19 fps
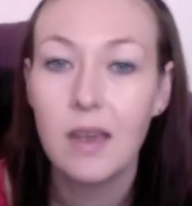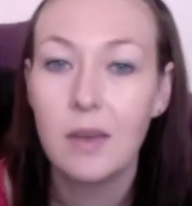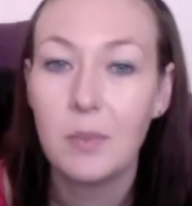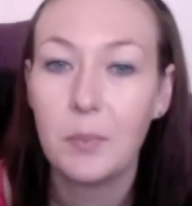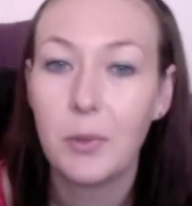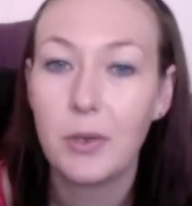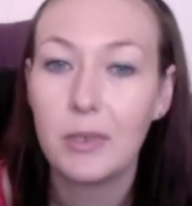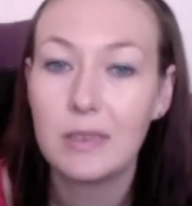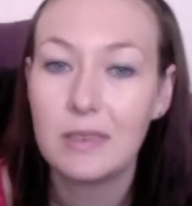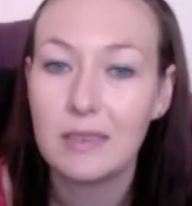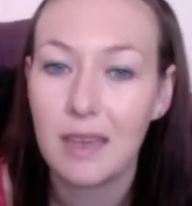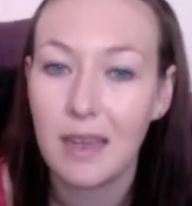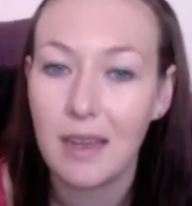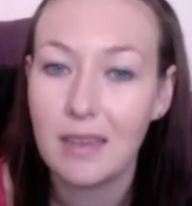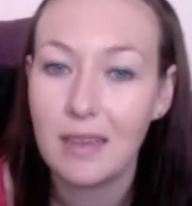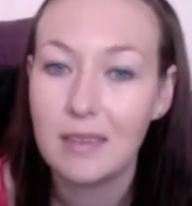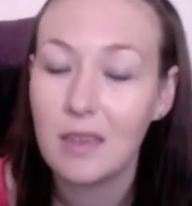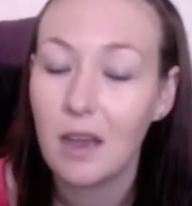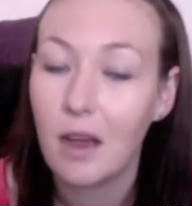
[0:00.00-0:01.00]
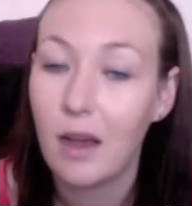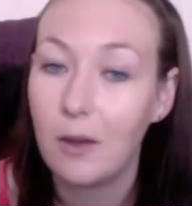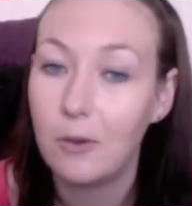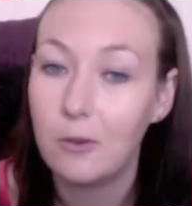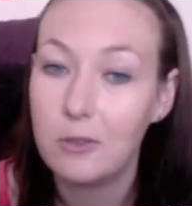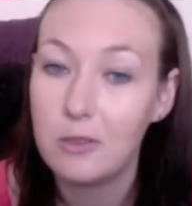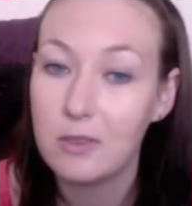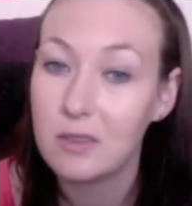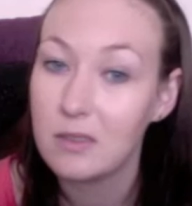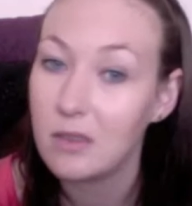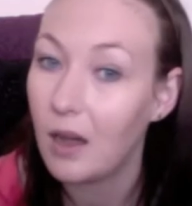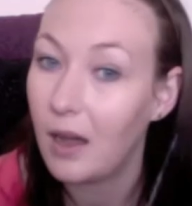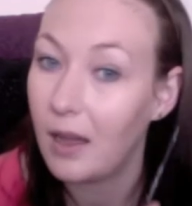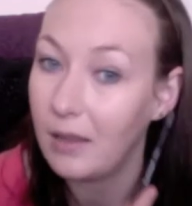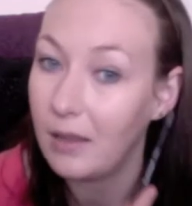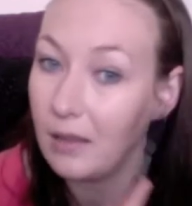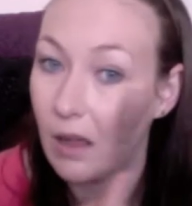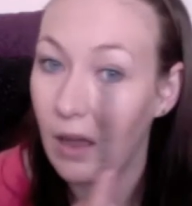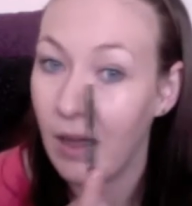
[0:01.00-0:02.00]
Most days I will just
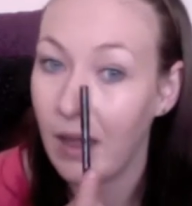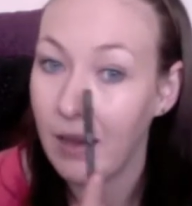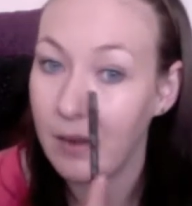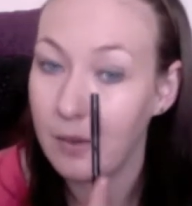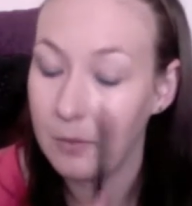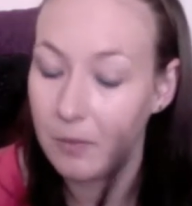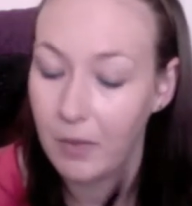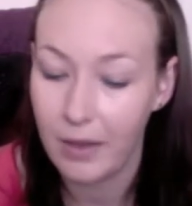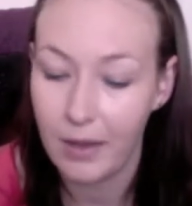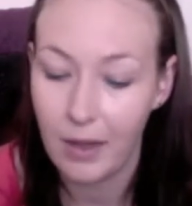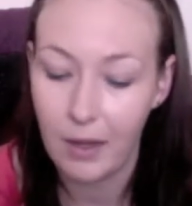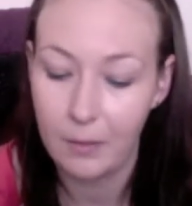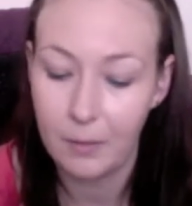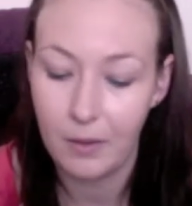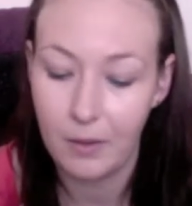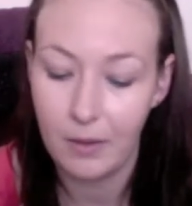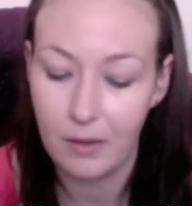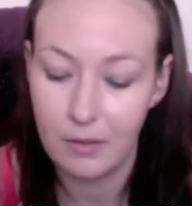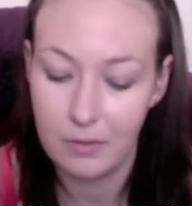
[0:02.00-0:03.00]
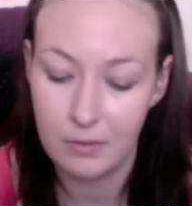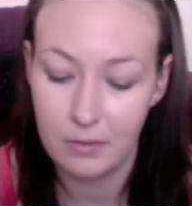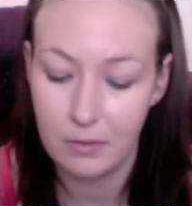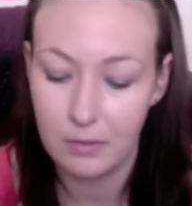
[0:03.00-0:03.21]
tightline my upper